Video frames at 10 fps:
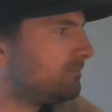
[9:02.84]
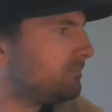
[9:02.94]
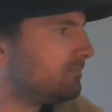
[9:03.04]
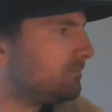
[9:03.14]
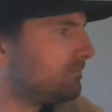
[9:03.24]

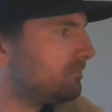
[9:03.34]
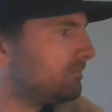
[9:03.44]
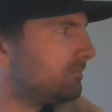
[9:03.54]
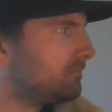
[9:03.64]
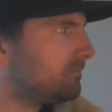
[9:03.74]

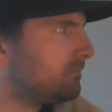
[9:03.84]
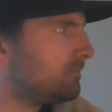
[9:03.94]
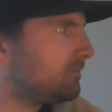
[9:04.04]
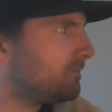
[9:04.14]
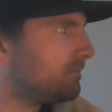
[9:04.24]

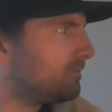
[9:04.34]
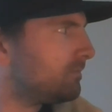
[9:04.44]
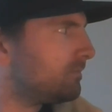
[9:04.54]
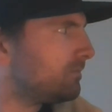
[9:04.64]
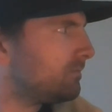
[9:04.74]

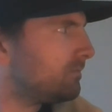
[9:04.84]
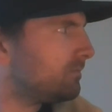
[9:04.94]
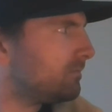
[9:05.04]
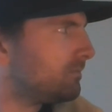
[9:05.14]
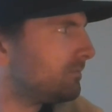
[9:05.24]

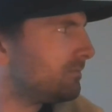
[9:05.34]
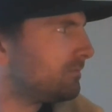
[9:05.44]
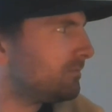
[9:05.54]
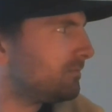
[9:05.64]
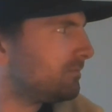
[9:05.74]

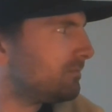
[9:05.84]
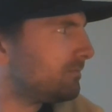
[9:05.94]
The person shown says nothing.